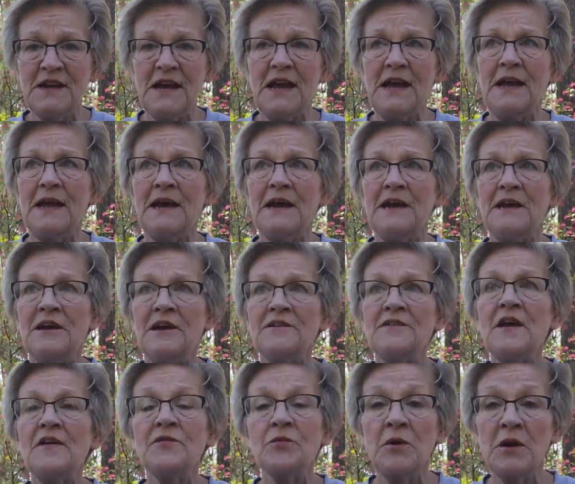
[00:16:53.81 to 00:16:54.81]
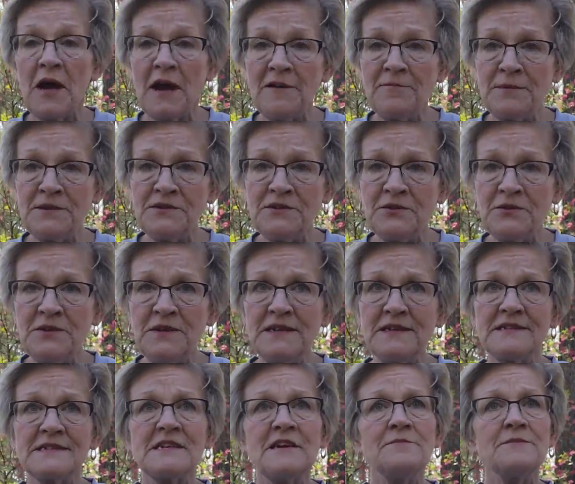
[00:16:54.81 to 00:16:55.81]
And that's what I've been doing,
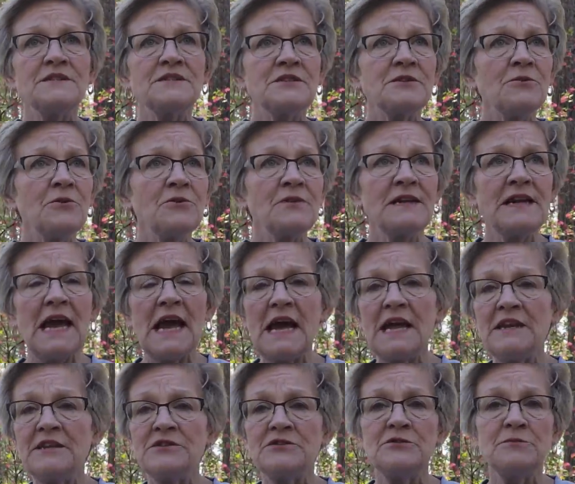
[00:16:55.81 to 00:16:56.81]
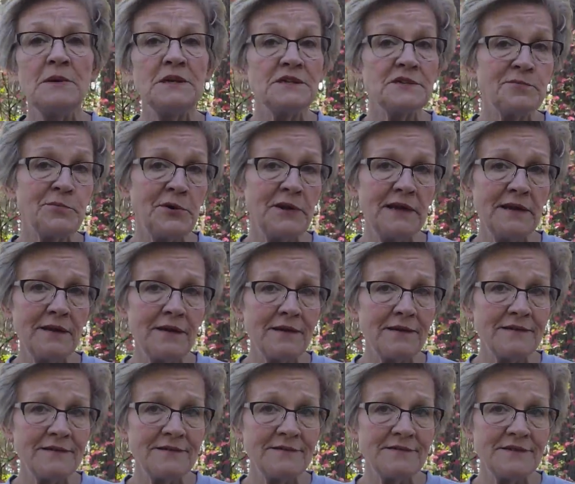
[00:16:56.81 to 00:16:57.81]
is I've been slowly adding to my spring
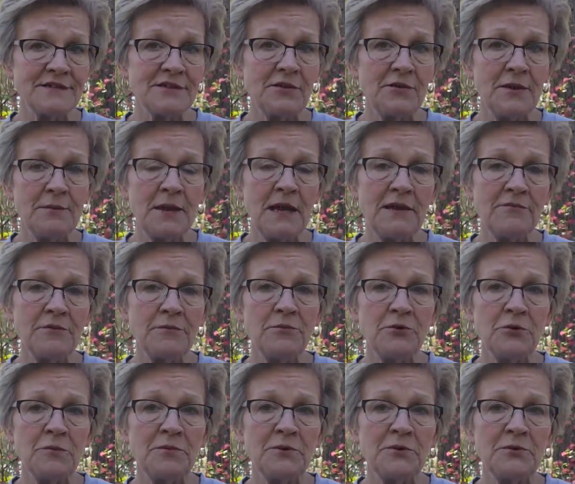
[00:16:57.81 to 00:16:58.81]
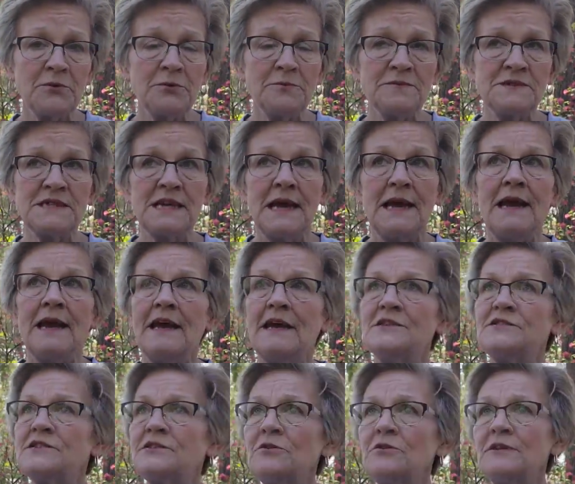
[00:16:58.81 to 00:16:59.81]
garden, so I'm having more blooms, and
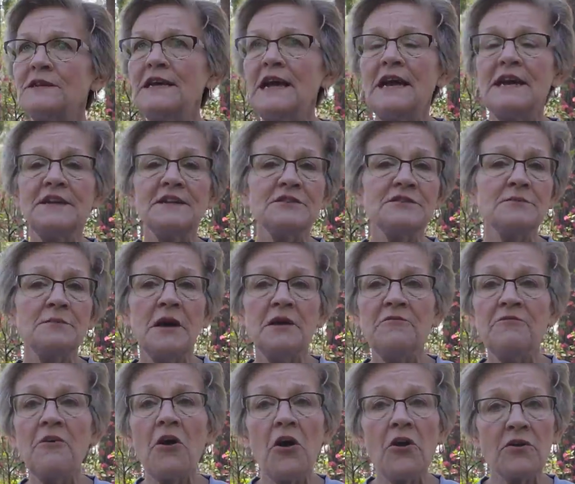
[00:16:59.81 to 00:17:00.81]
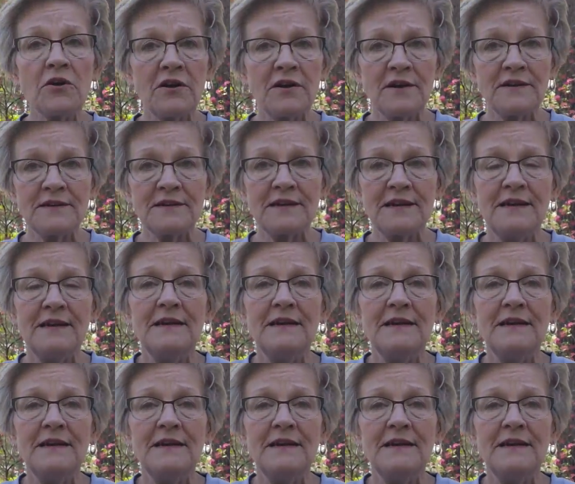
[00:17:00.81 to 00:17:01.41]
slowly adding to my fall garden.